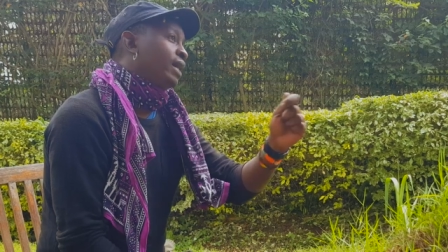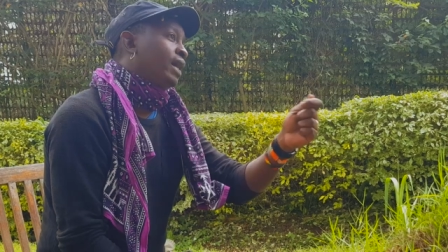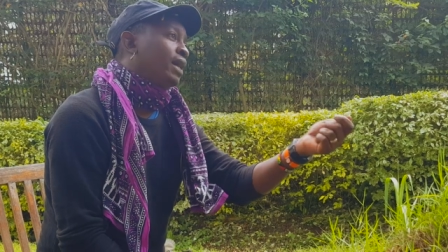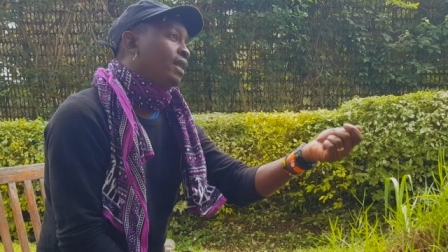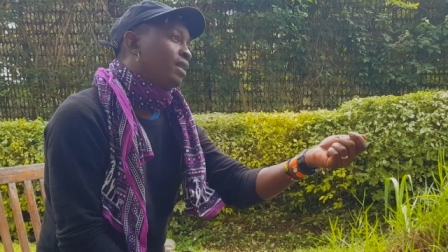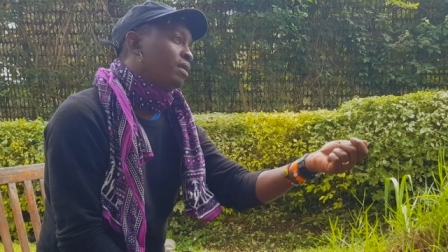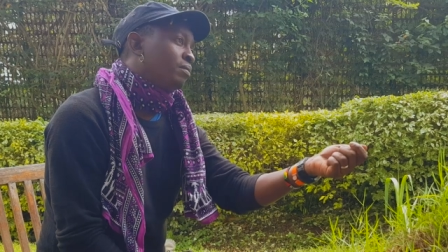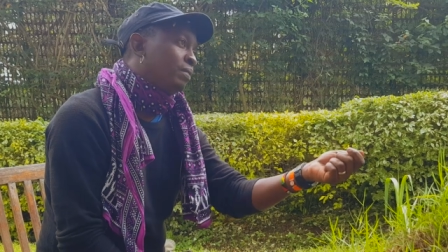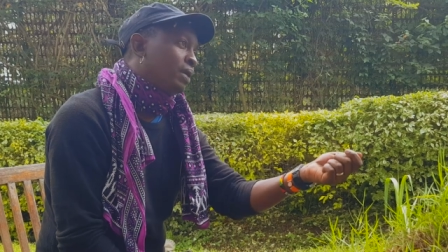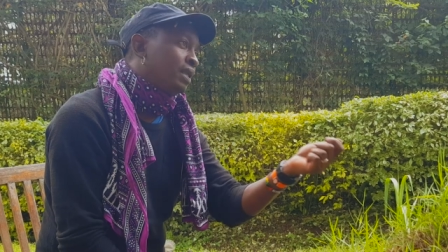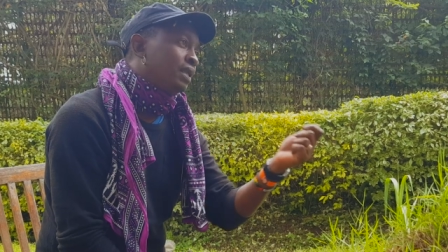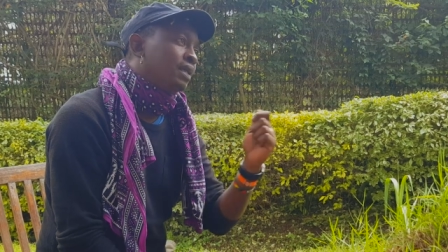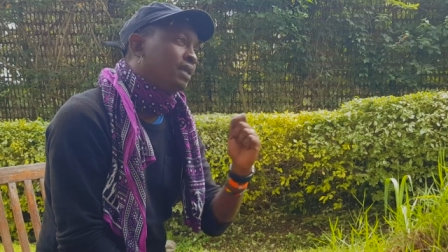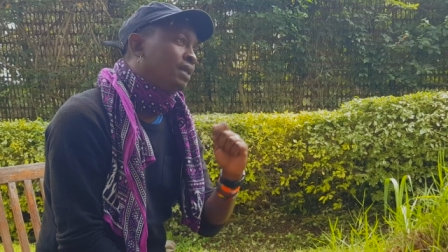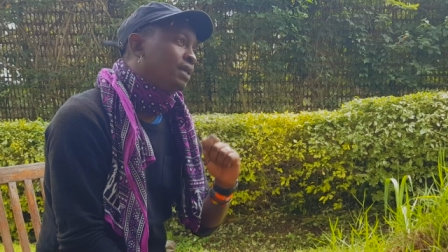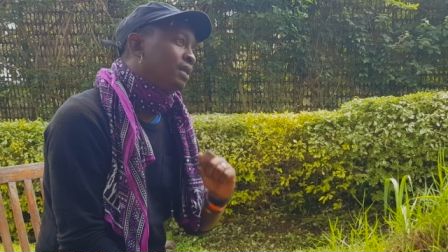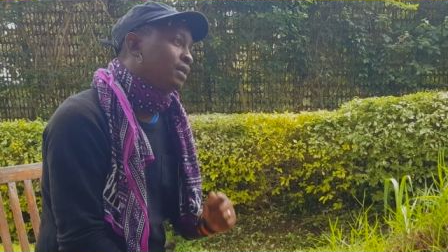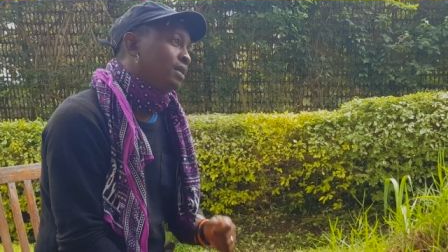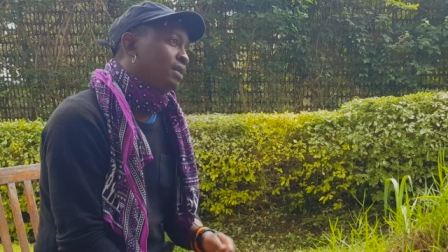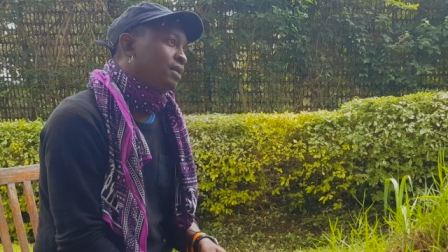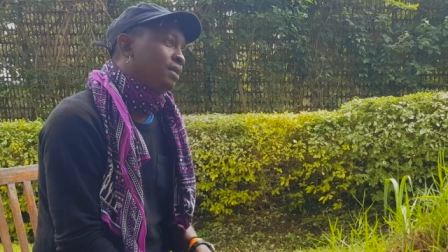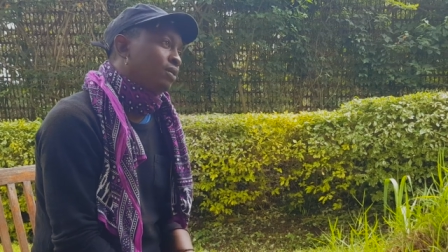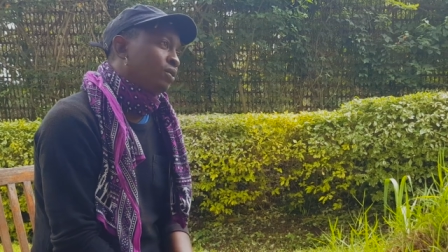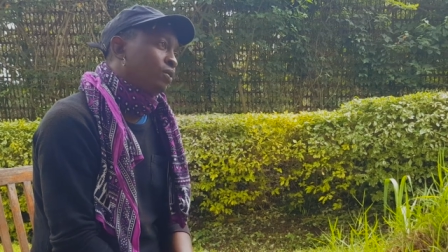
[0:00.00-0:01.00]
the guy the
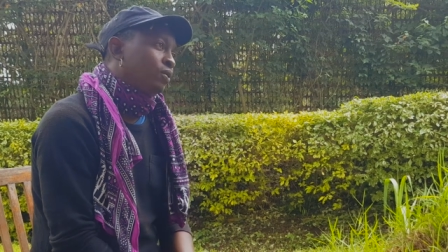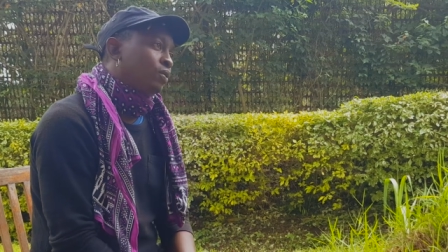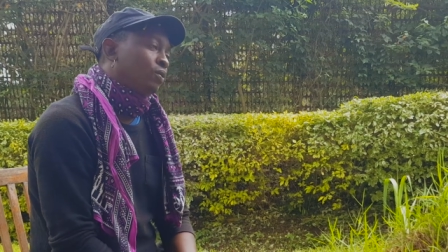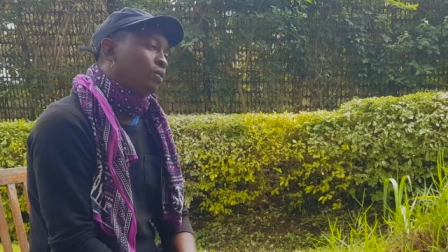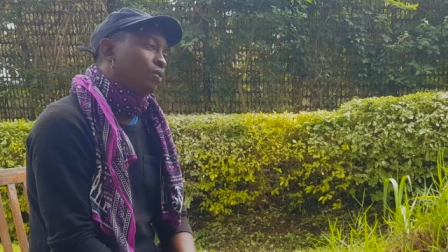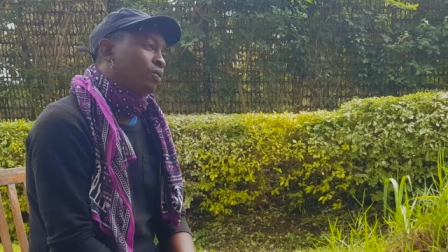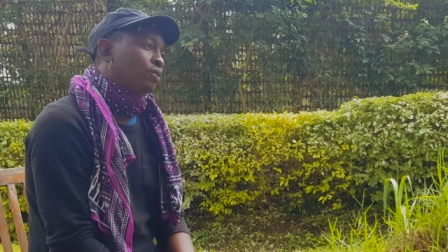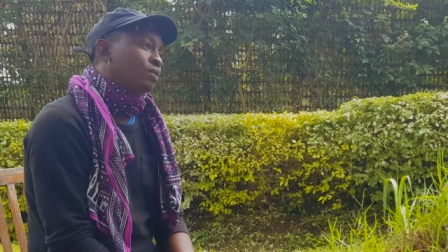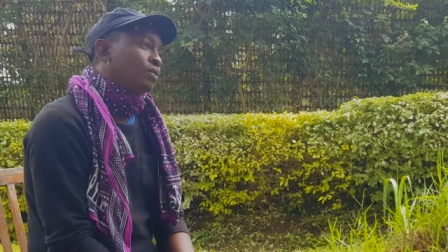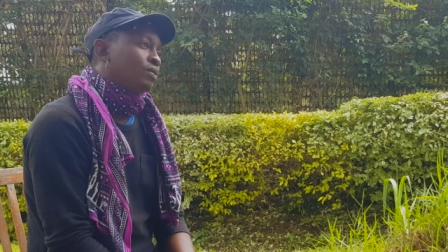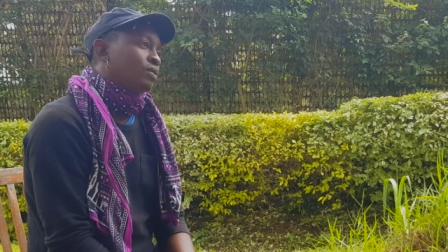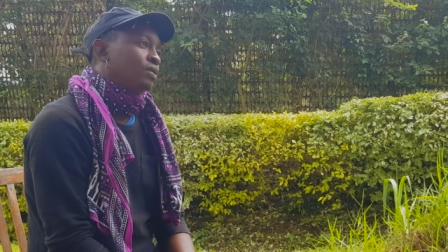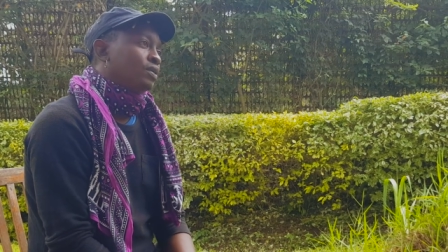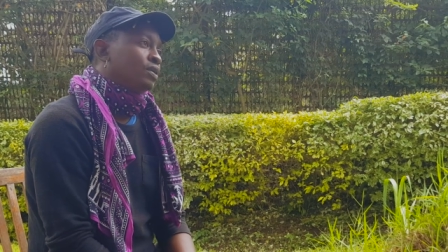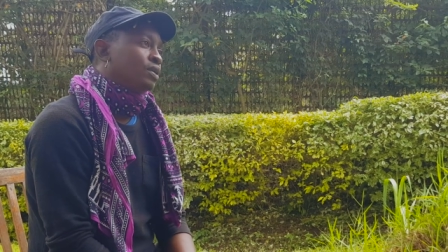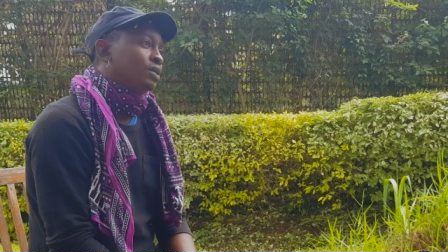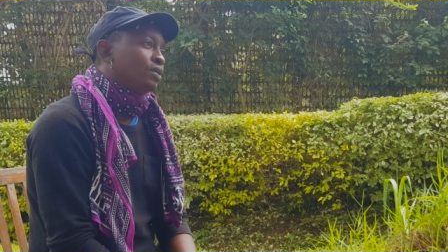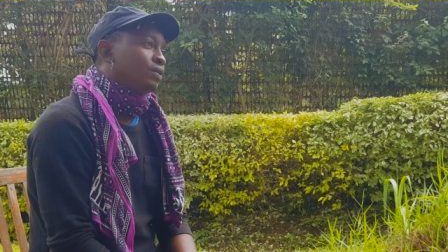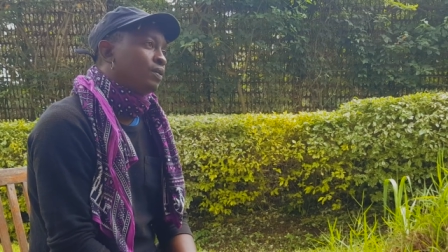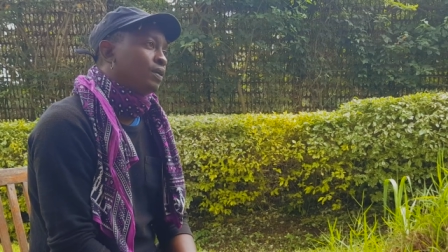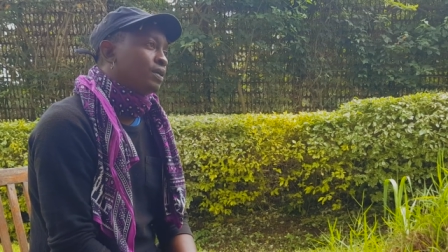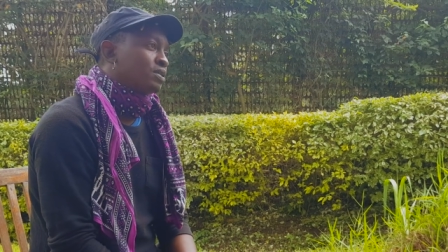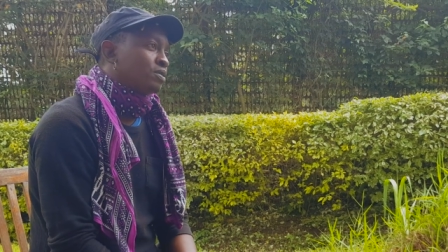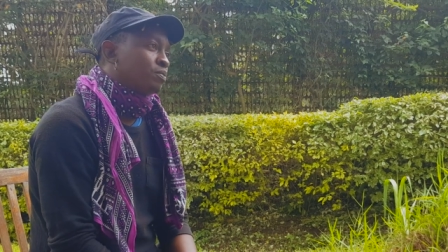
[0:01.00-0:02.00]
money, or
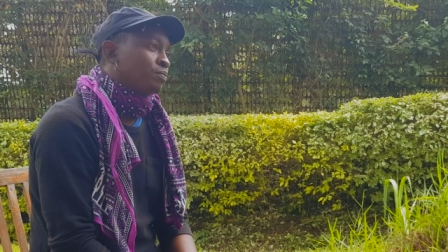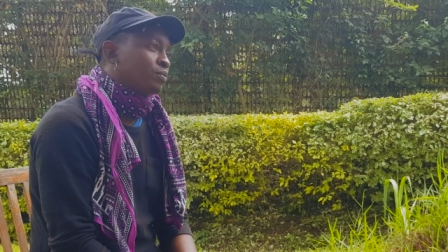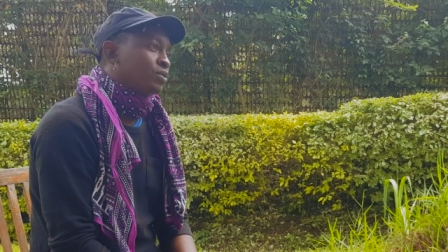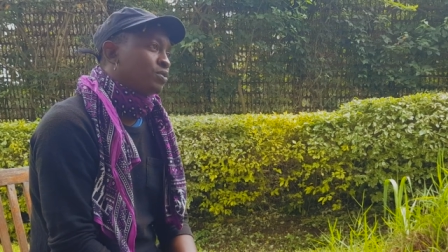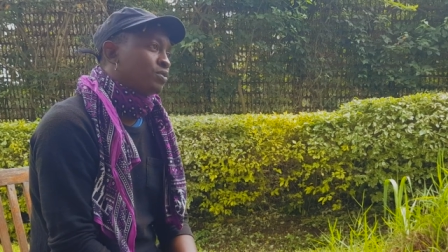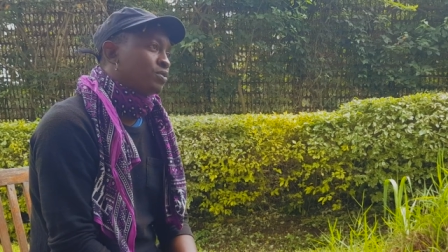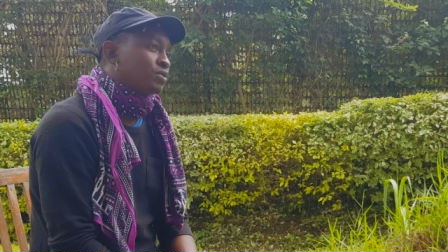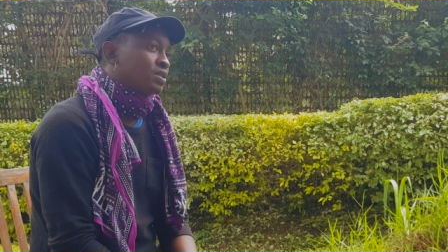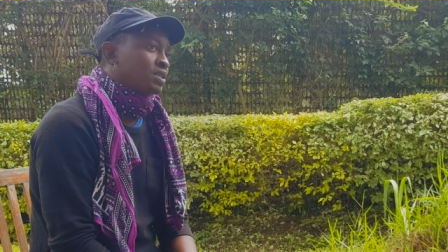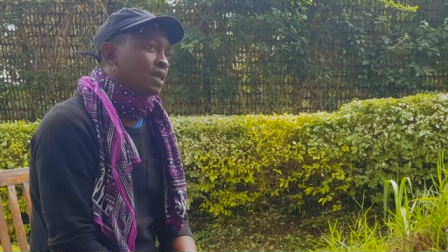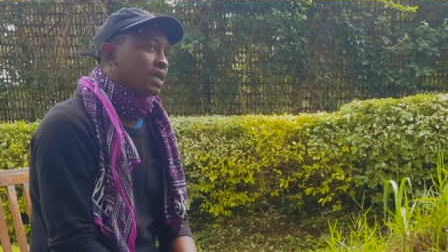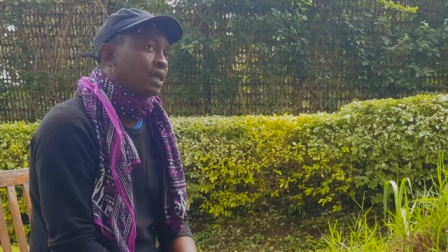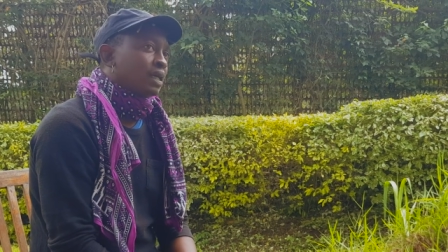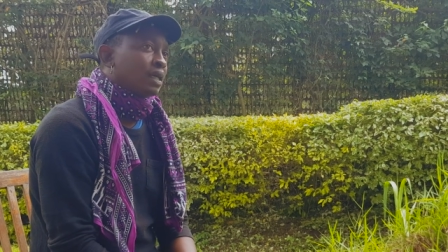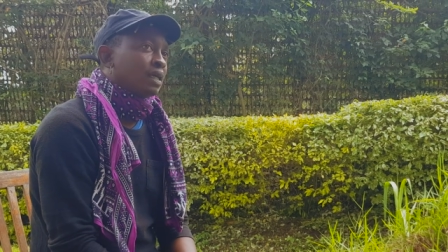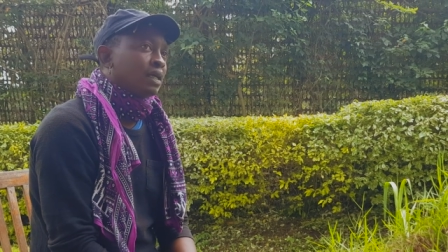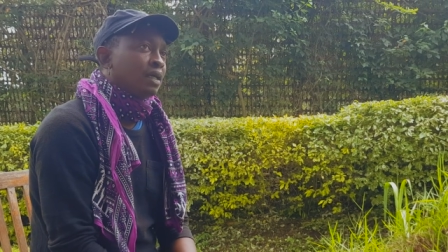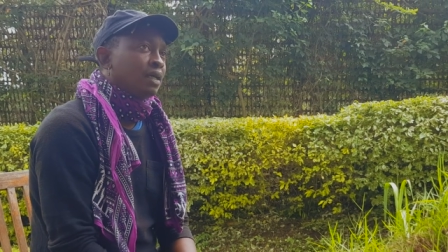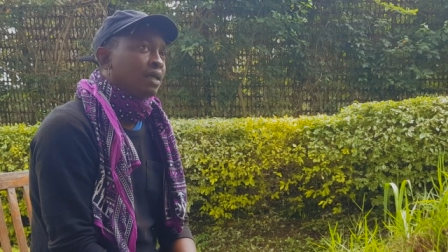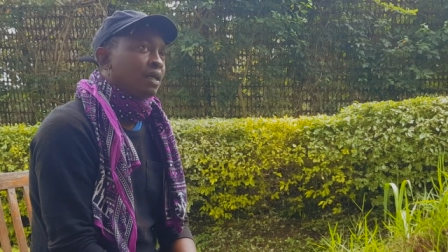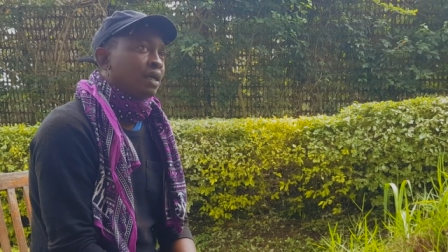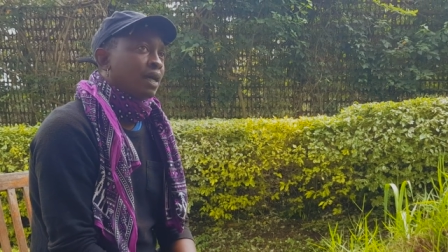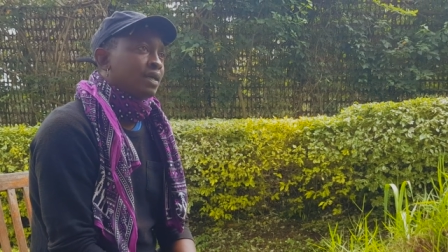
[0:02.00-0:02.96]
you know, as opposed to saying,